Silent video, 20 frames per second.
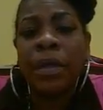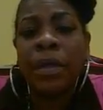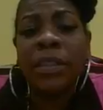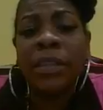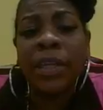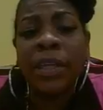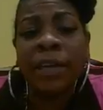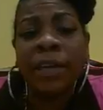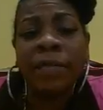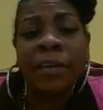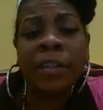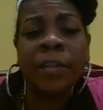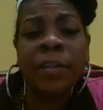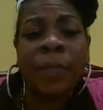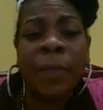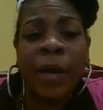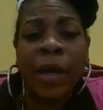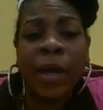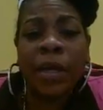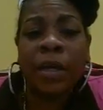David is
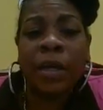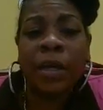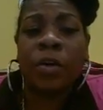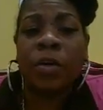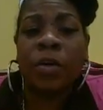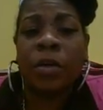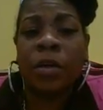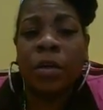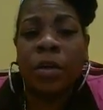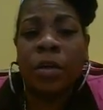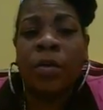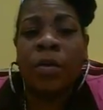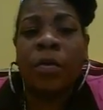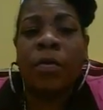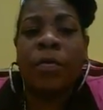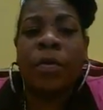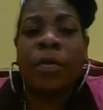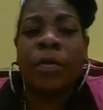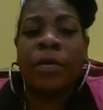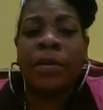buying a... I
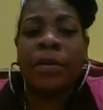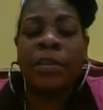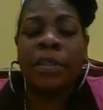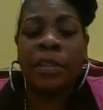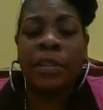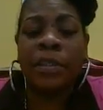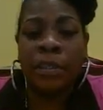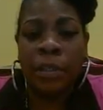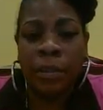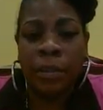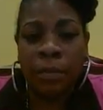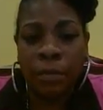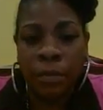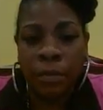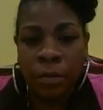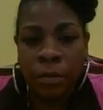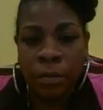already did 10.